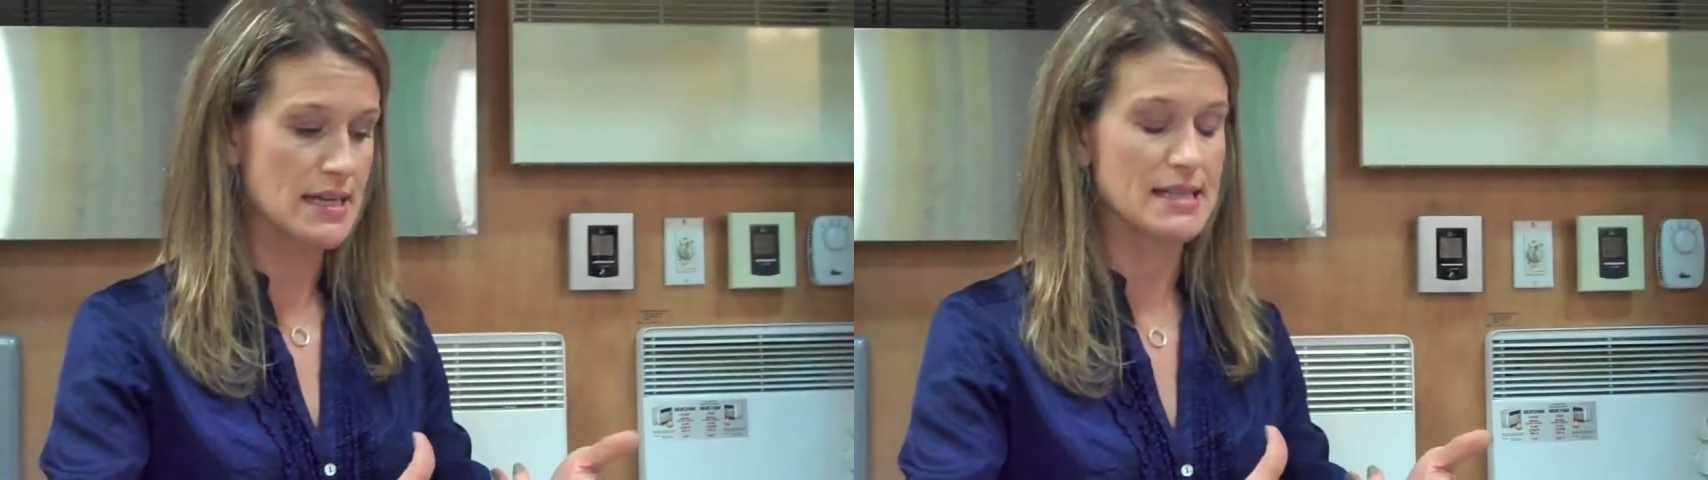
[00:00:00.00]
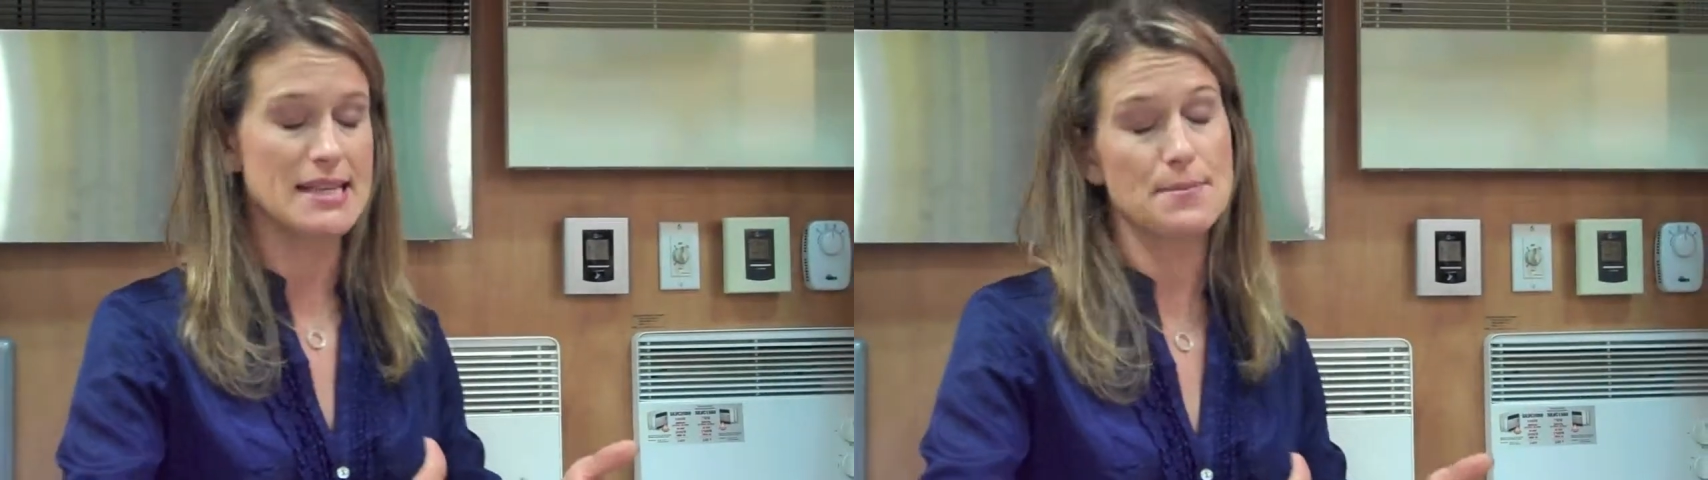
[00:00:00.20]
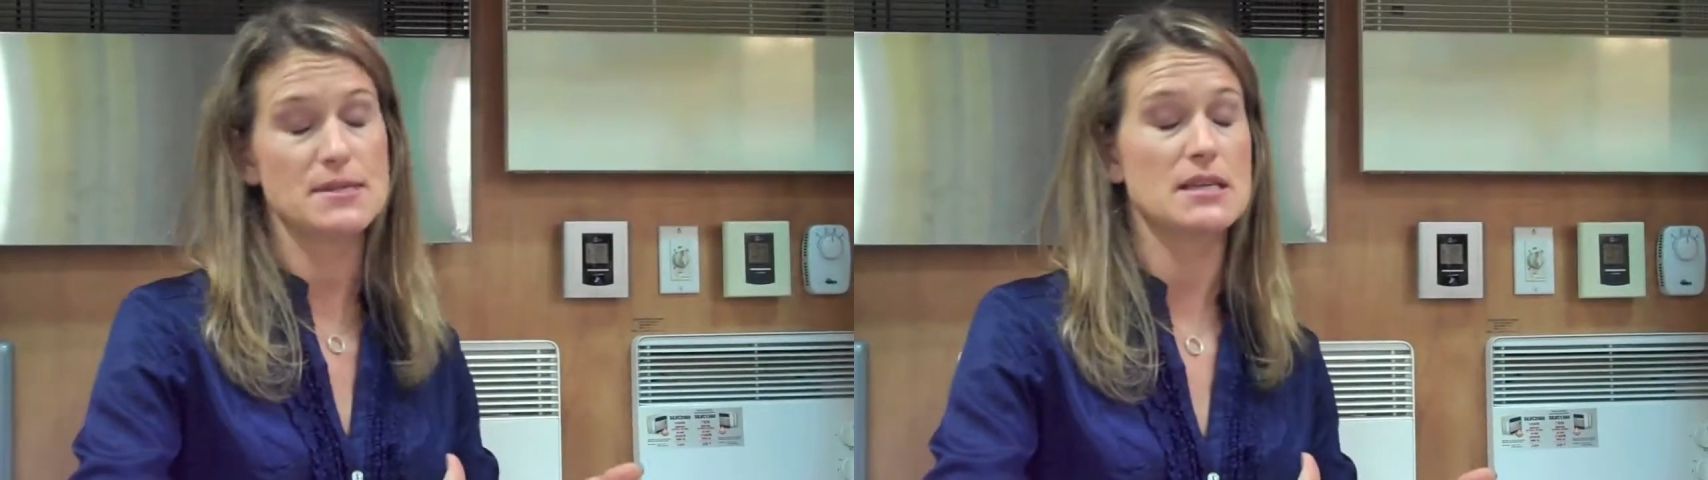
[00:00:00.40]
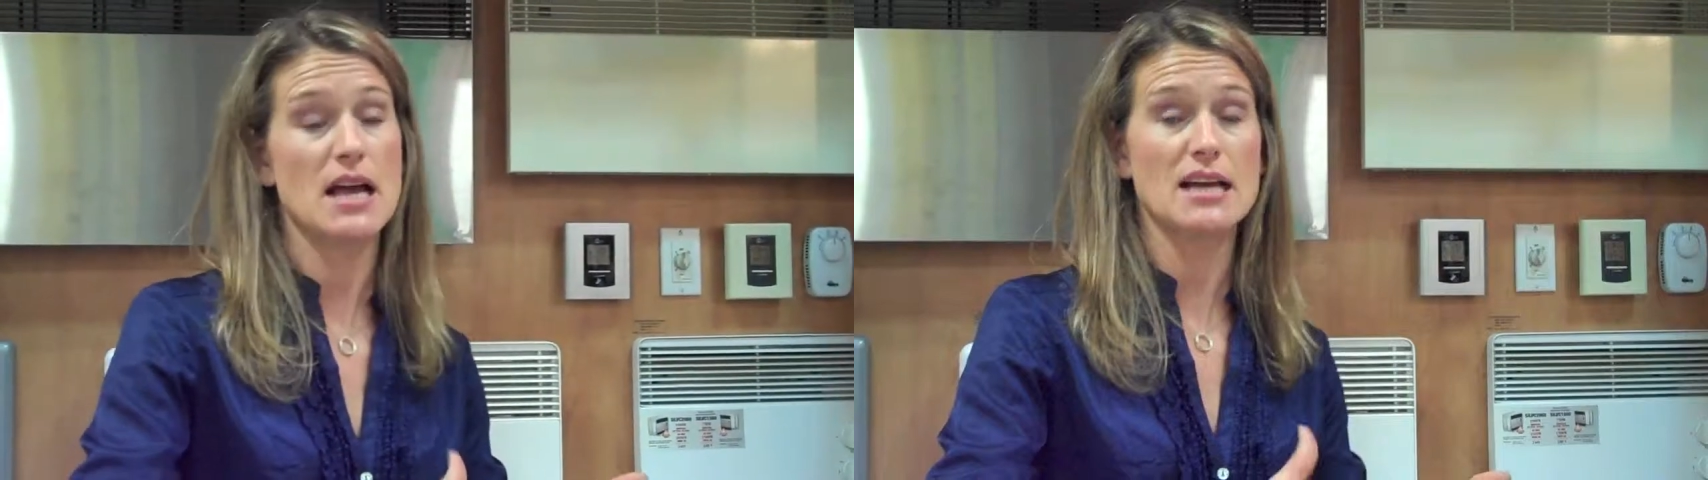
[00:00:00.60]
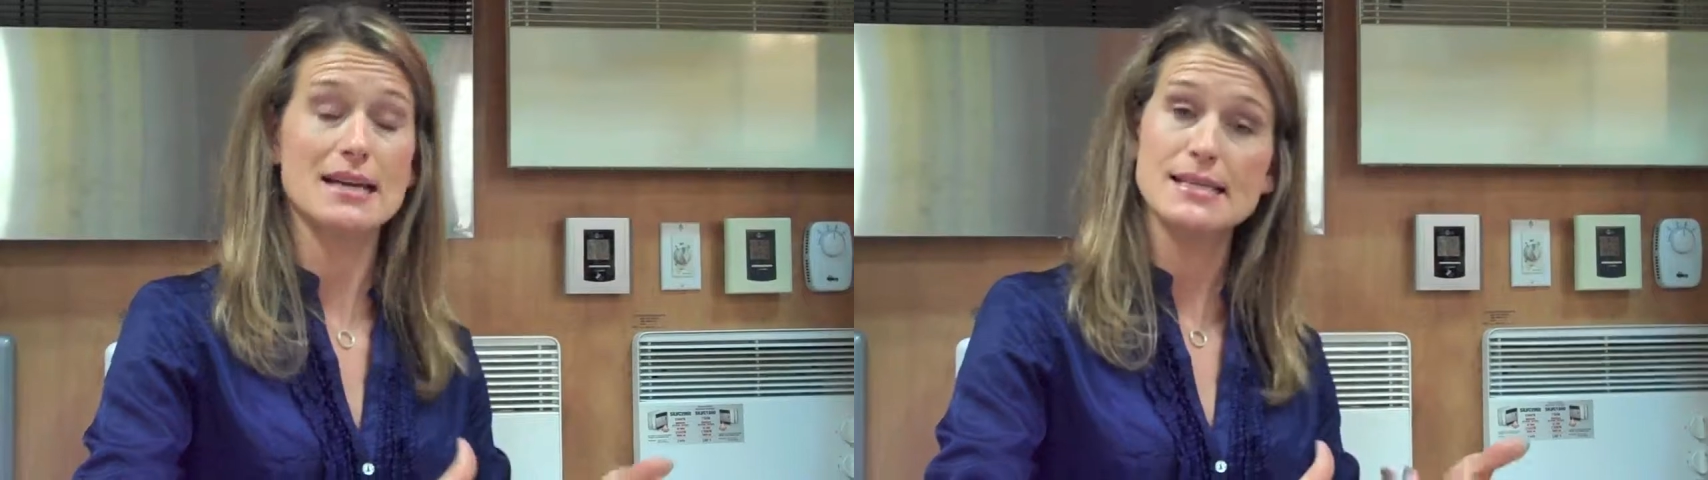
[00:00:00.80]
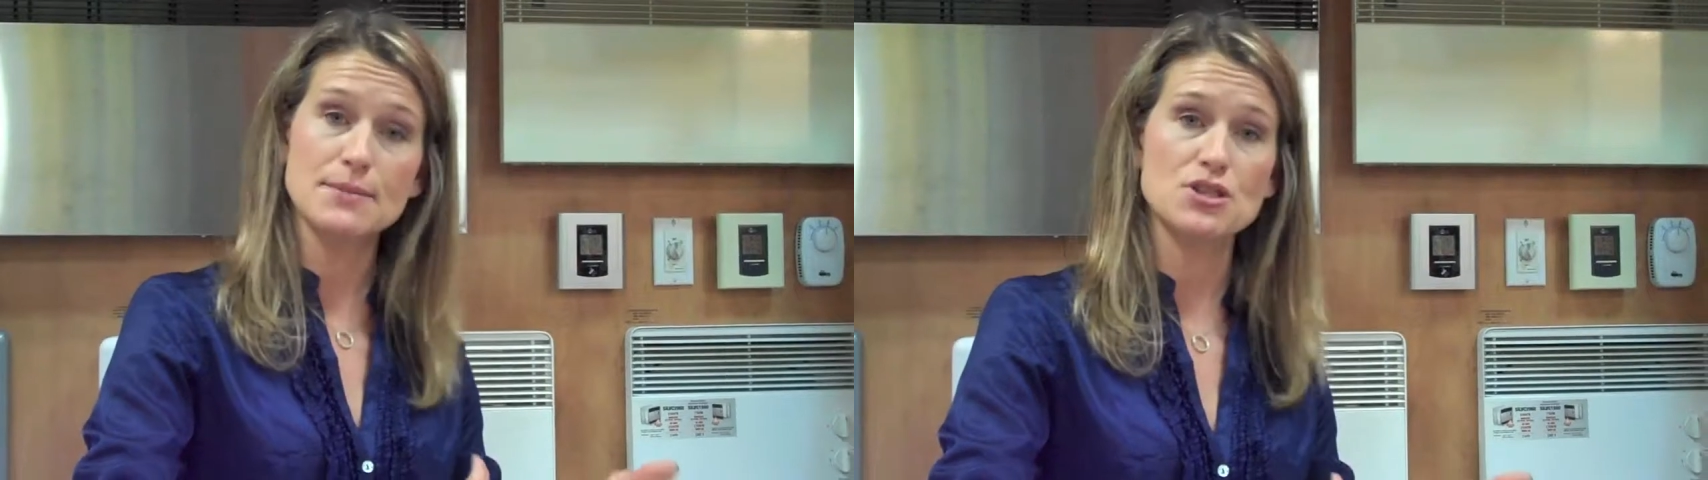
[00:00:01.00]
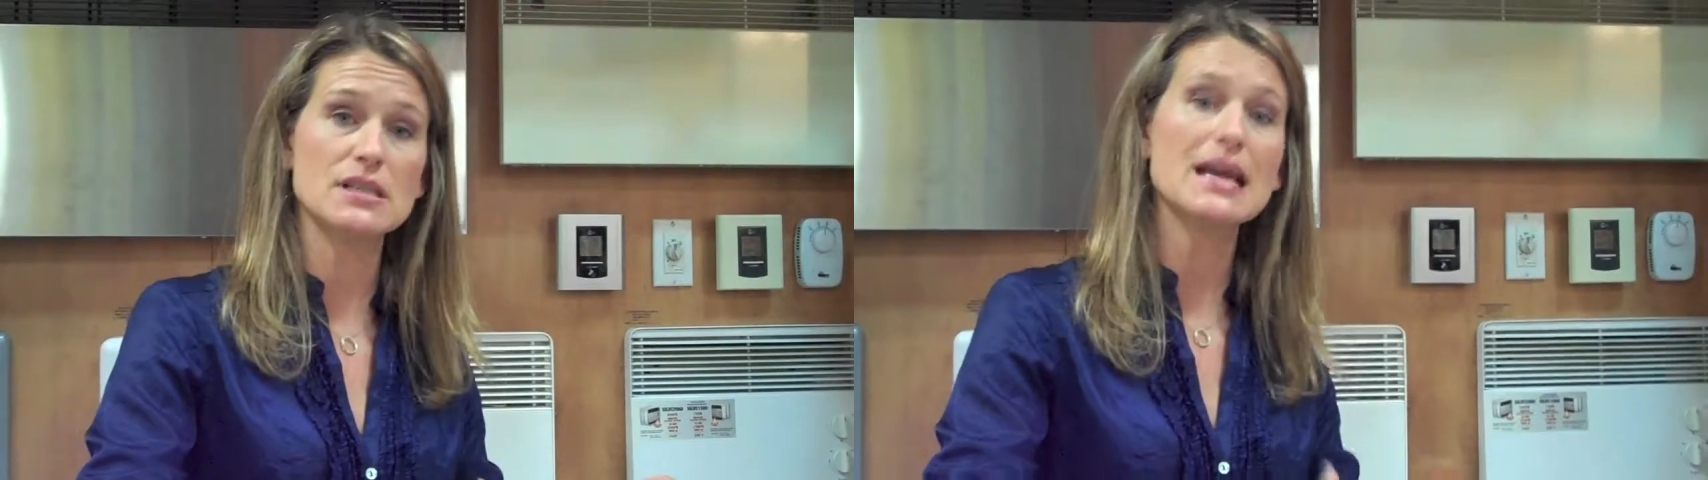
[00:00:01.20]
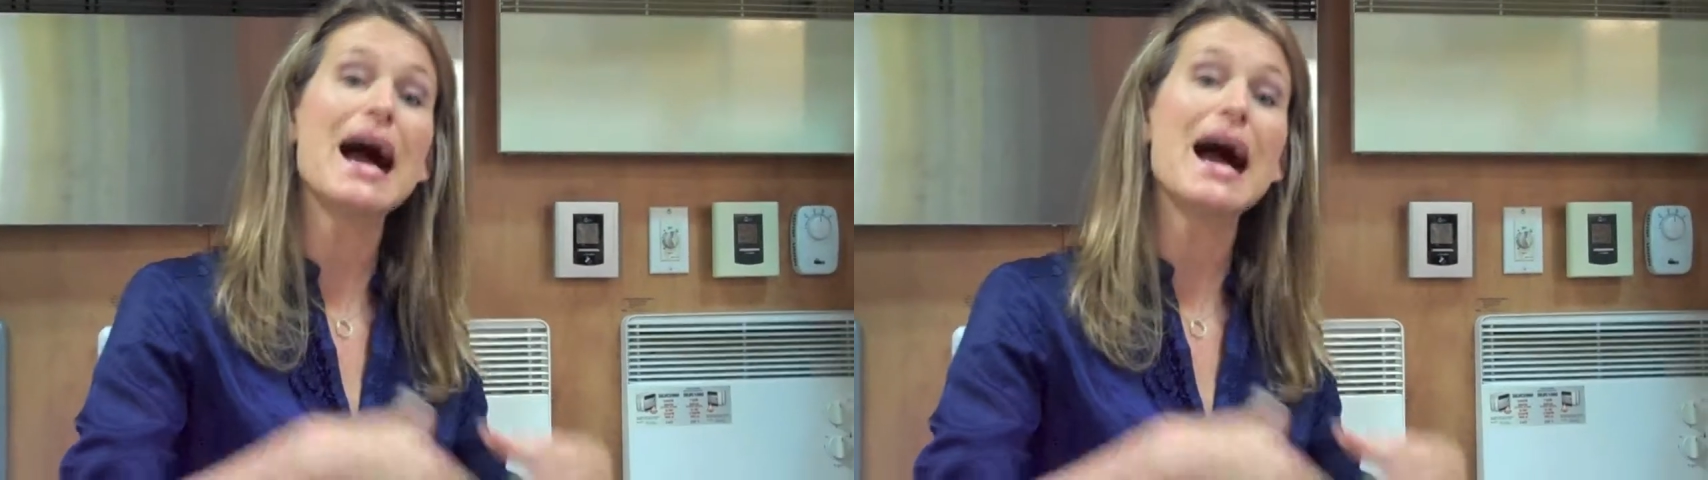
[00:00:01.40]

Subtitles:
exceptionally